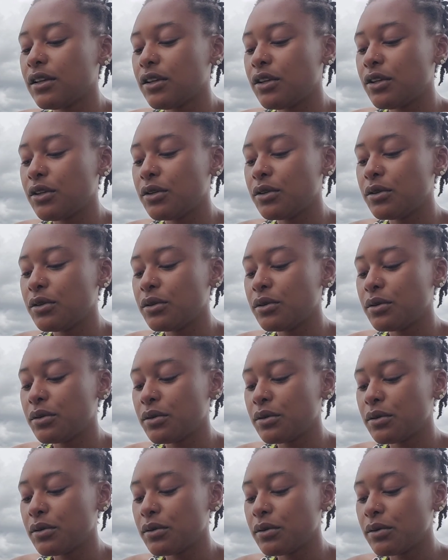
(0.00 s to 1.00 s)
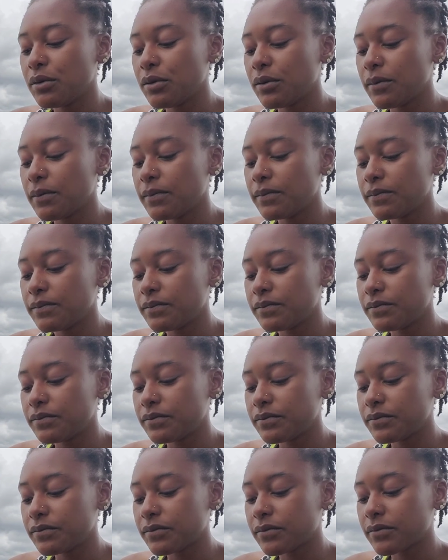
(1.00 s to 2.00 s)
you
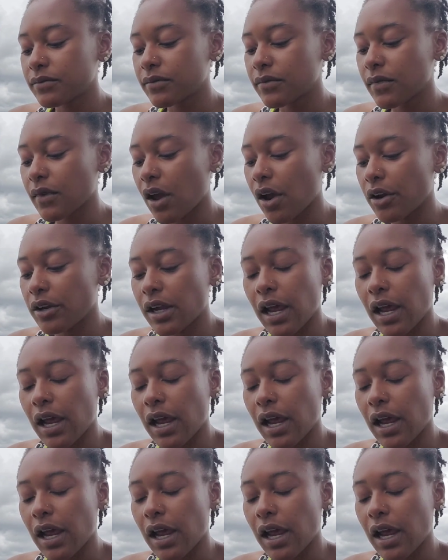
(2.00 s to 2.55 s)
are